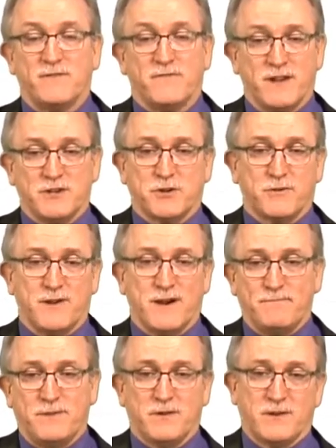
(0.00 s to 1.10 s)
And if they screw
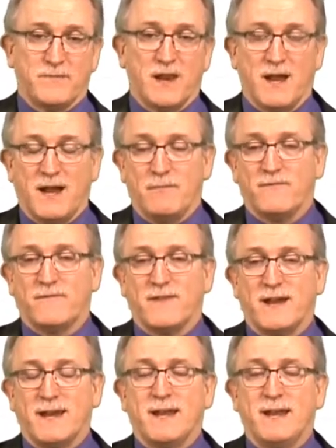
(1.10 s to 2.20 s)
up, you're going to be liable for
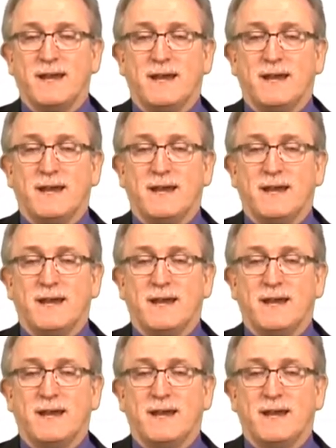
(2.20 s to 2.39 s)
that.